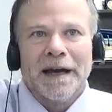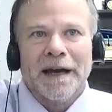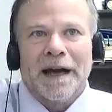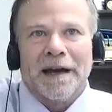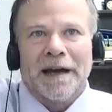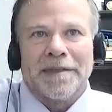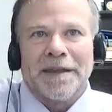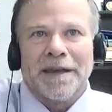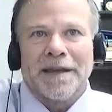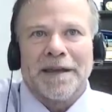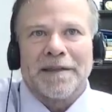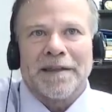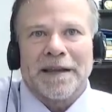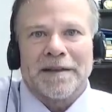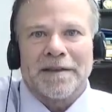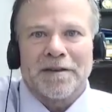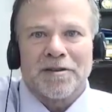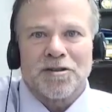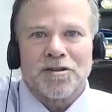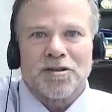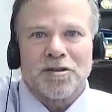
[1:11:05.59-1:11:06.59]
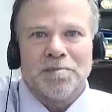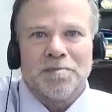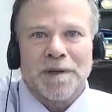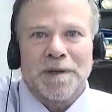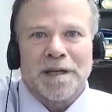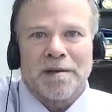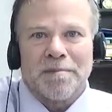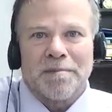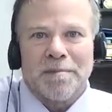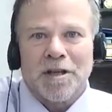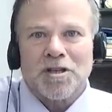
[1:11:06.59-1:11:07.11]
I think that there should be
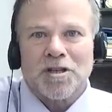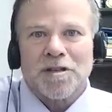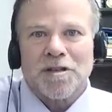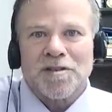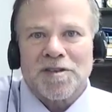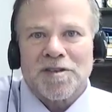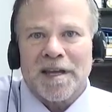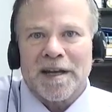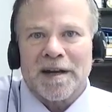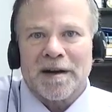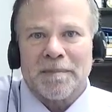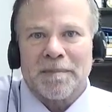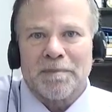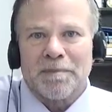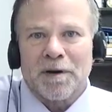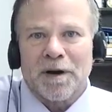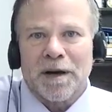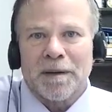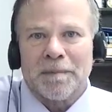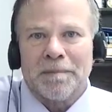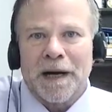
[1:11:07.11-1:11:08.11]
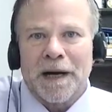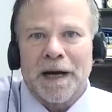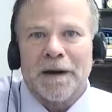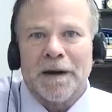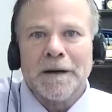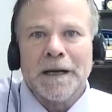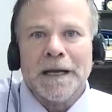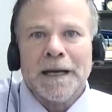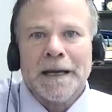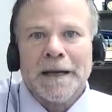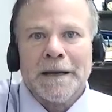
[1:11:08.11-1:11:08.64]
commissions that are brought
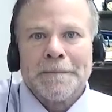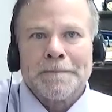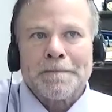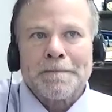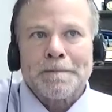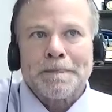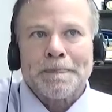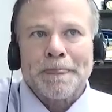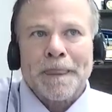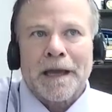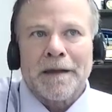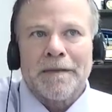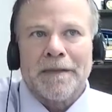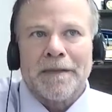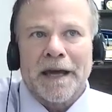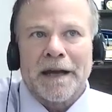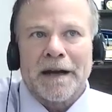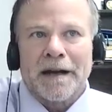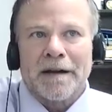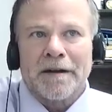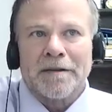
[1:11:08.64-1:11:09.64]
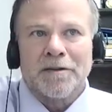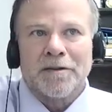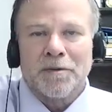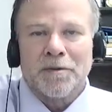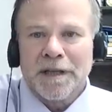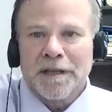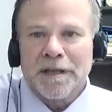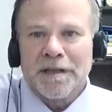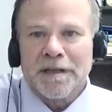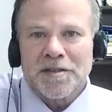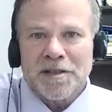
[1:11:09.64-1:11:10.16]
about, that are
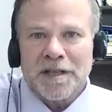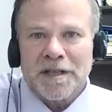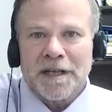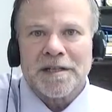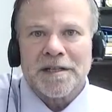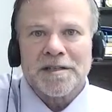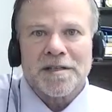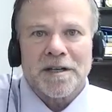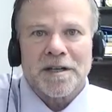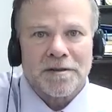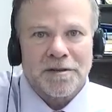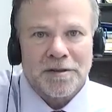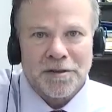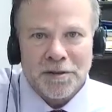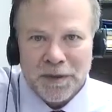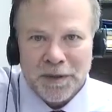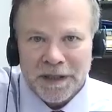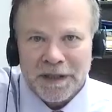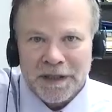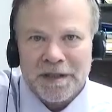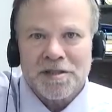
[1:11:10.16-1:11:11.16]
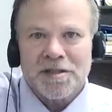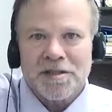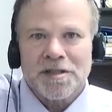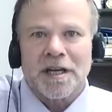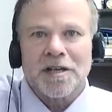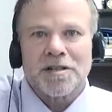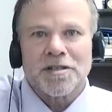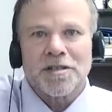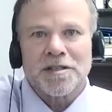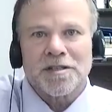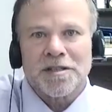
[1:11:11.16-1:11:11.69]
doing the studies, that are doing the
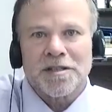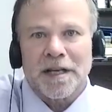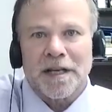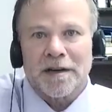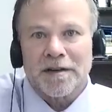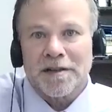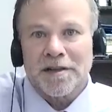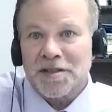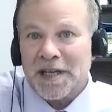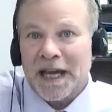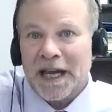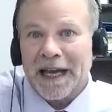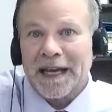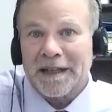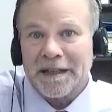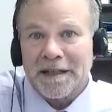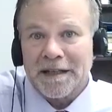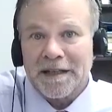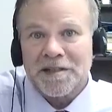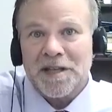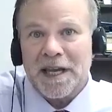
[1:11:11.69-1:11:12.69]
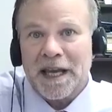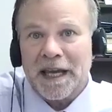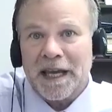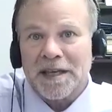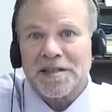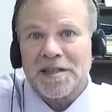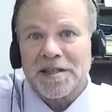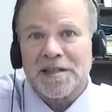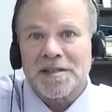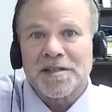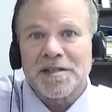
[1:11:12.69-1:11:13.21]
discussions, that are deciding these
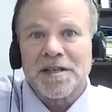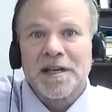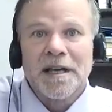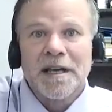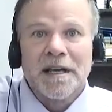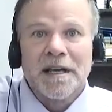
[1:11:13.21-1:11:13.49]
cases